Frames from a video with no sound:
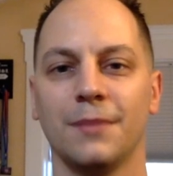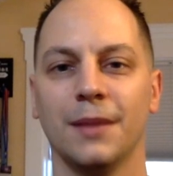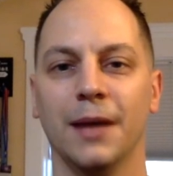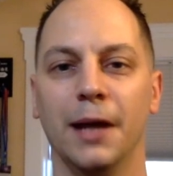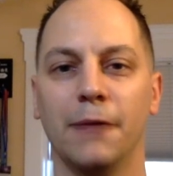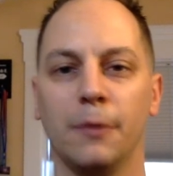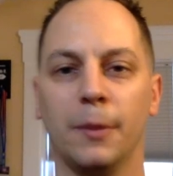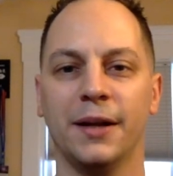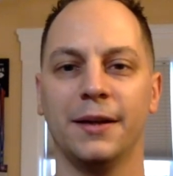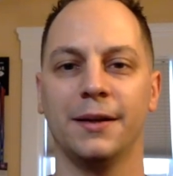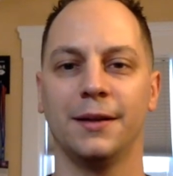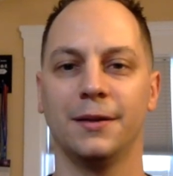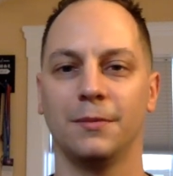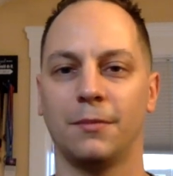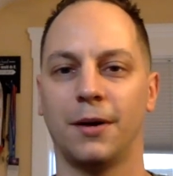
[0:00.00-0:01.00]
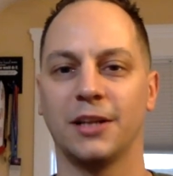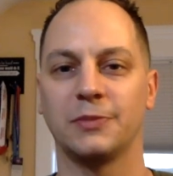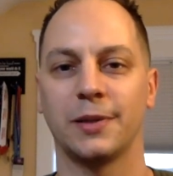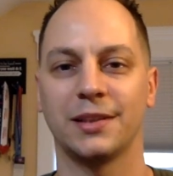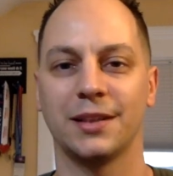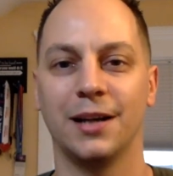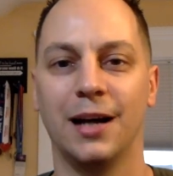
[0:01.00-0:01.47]
Hey everybody, Mike
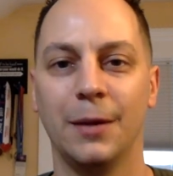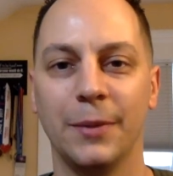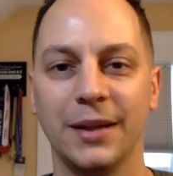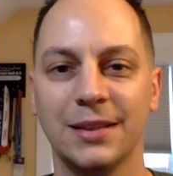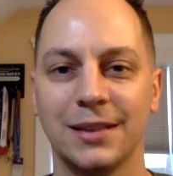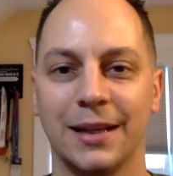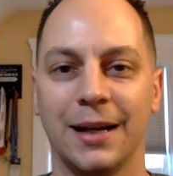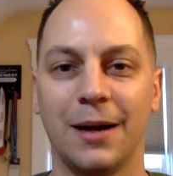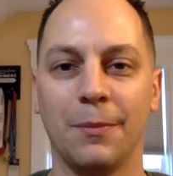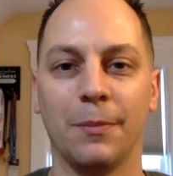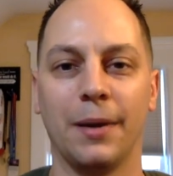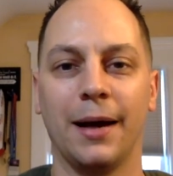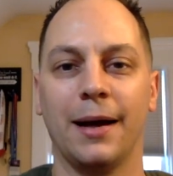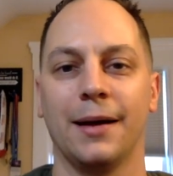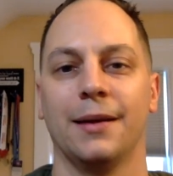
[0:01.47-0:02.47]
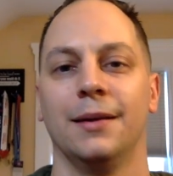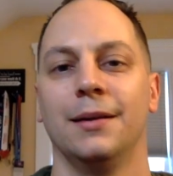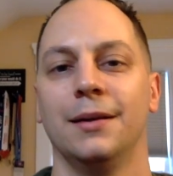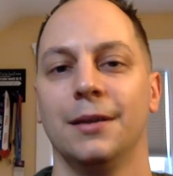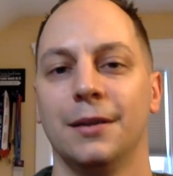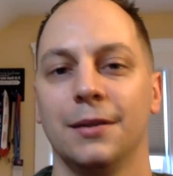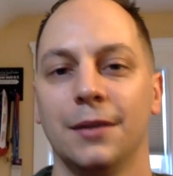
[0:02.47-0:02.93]
Expect the Comics, and I'm back.
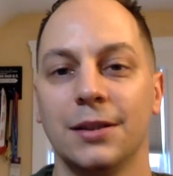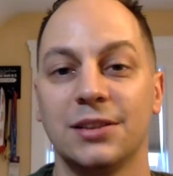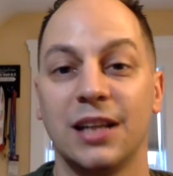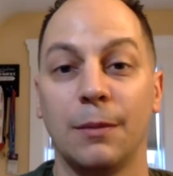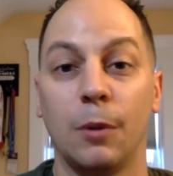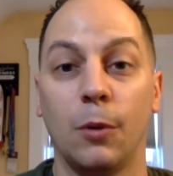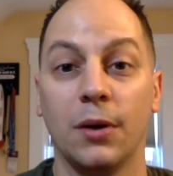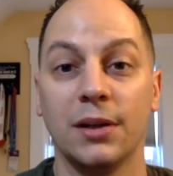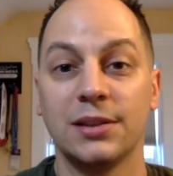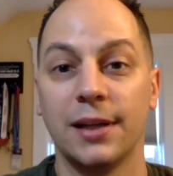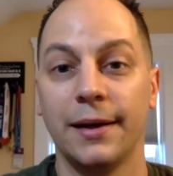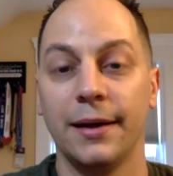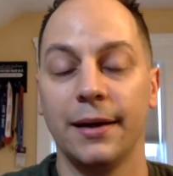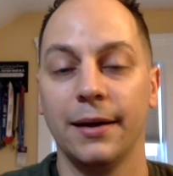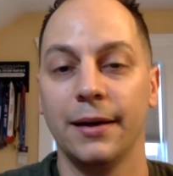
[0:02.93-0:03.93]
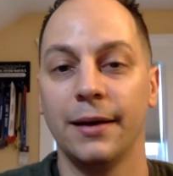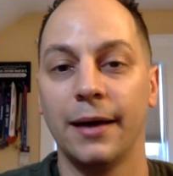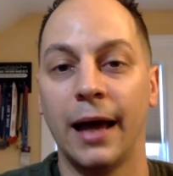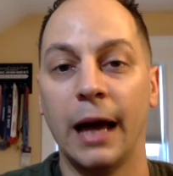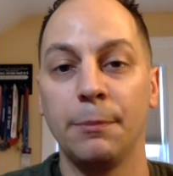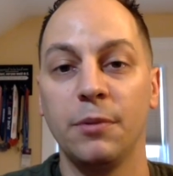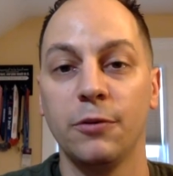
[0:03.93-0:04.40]
This time I want to say
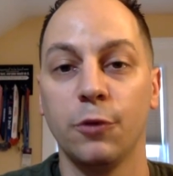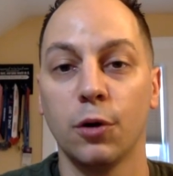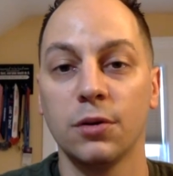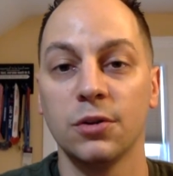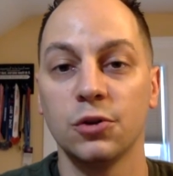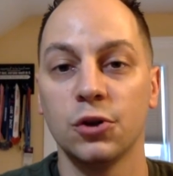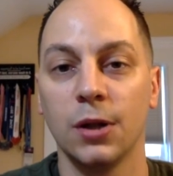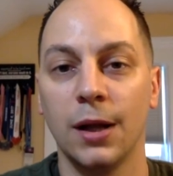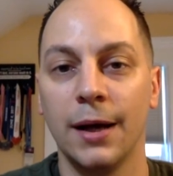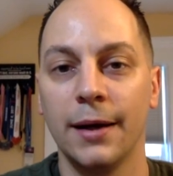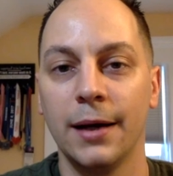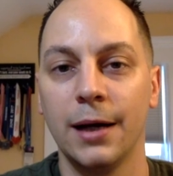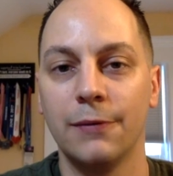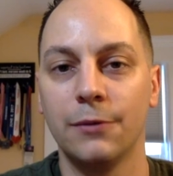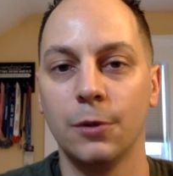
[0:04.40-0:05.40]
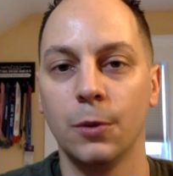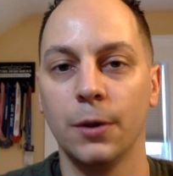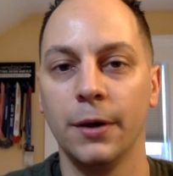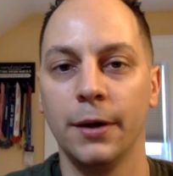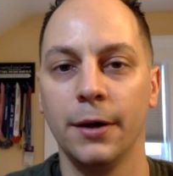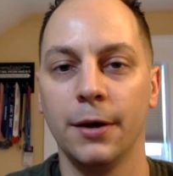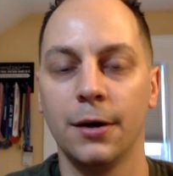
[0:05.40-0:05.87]
happy 4th of July to everyone
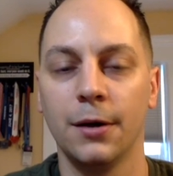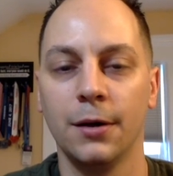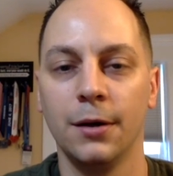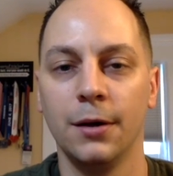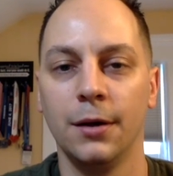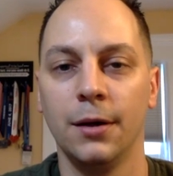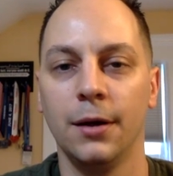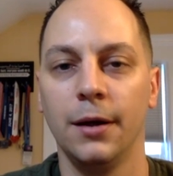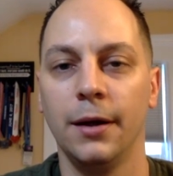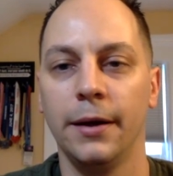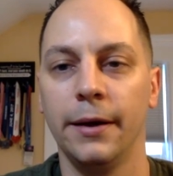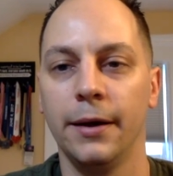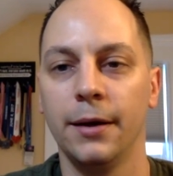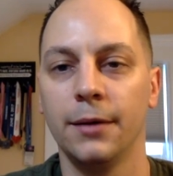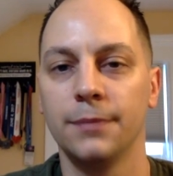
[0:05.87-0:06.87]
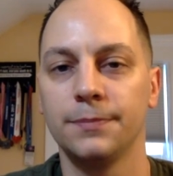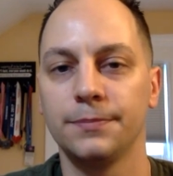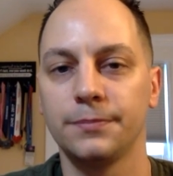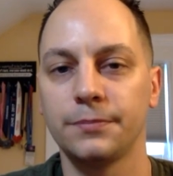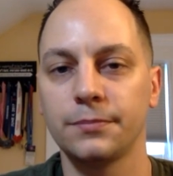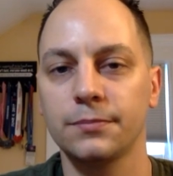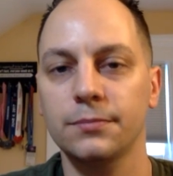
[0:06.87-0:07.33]
here. And
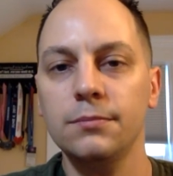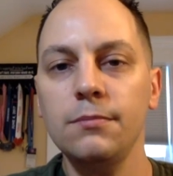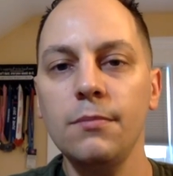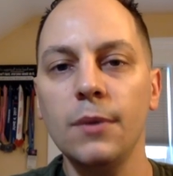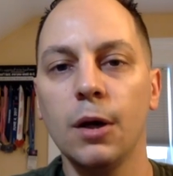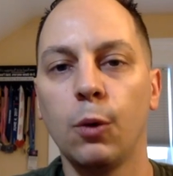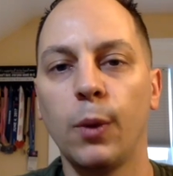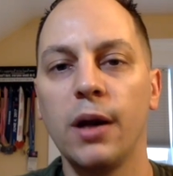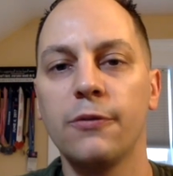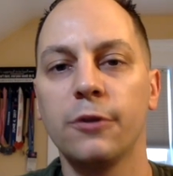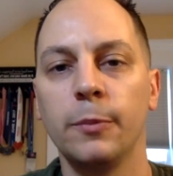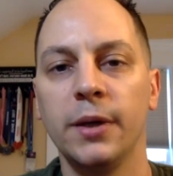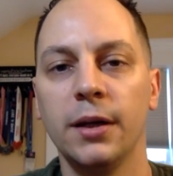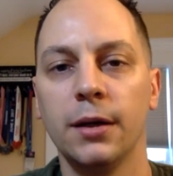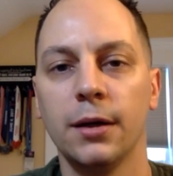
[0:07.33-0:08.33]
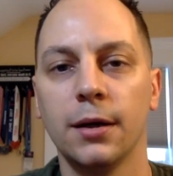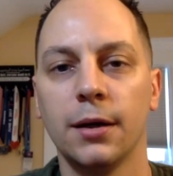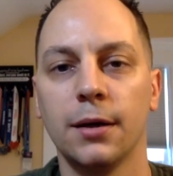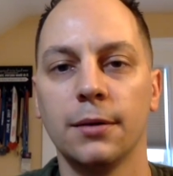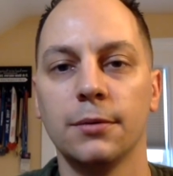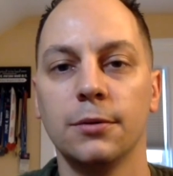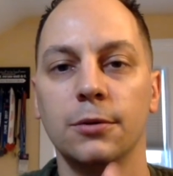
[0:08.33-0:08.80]
a way for me
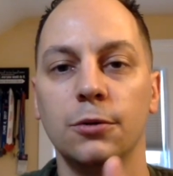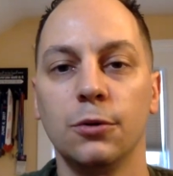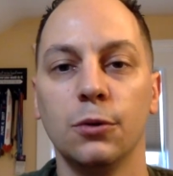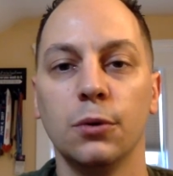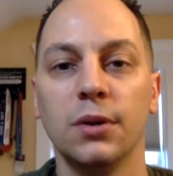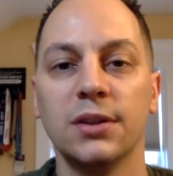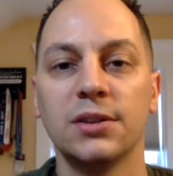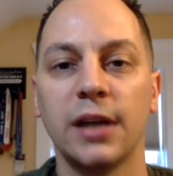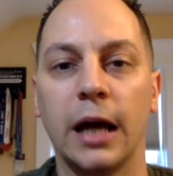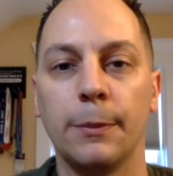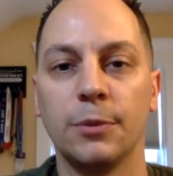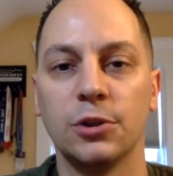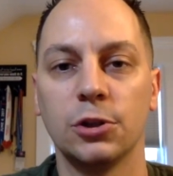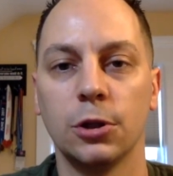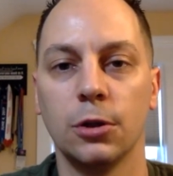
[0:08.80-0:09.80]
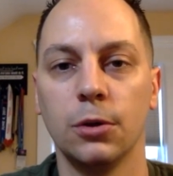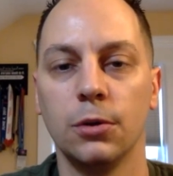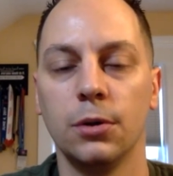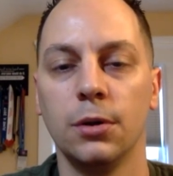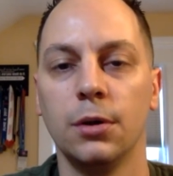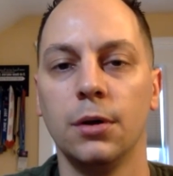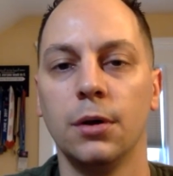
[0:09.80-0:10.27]
to do this episode,
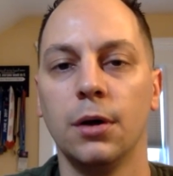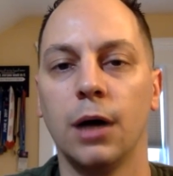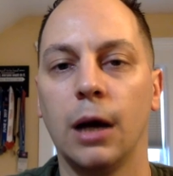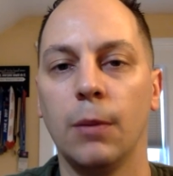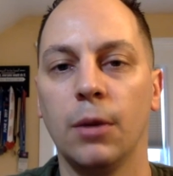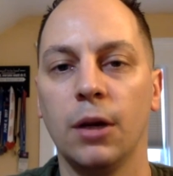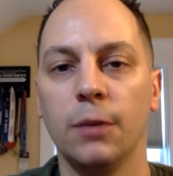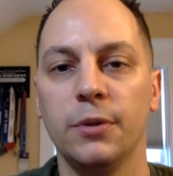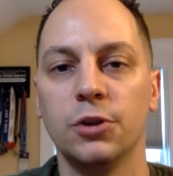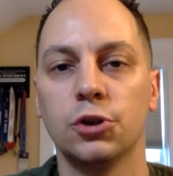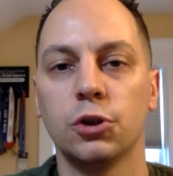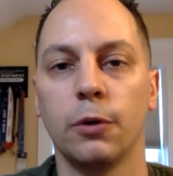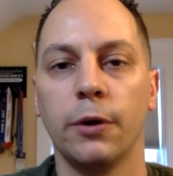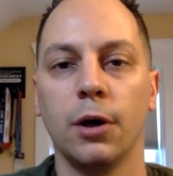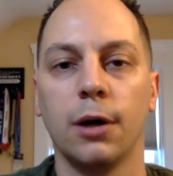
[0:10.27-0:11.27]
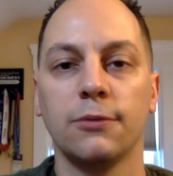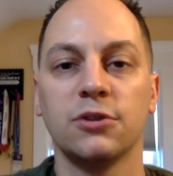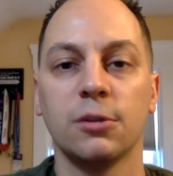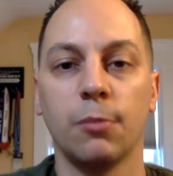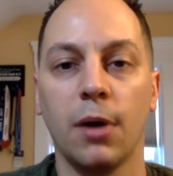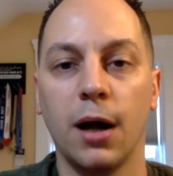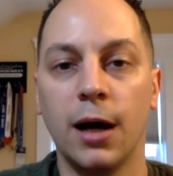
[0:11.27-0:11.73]
I'm going to be showing off
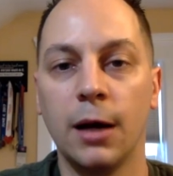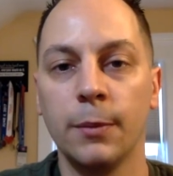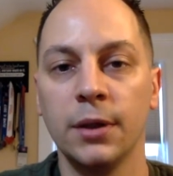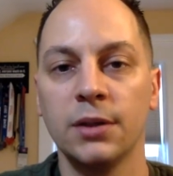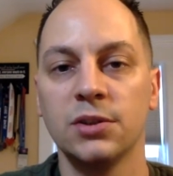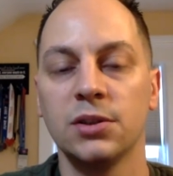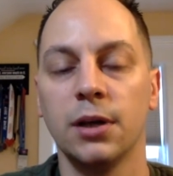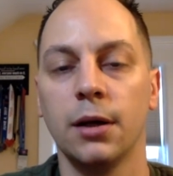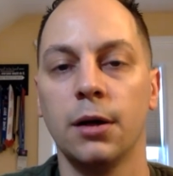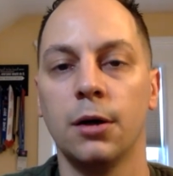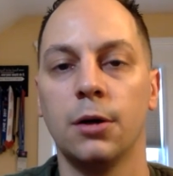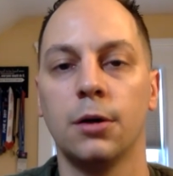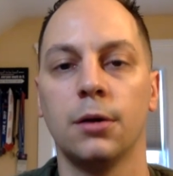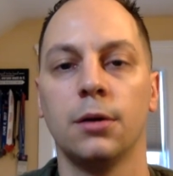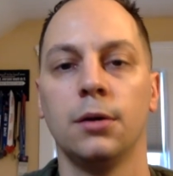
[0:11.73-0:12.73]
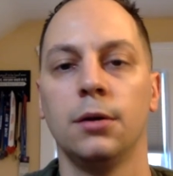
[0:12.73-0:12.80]
some comics that are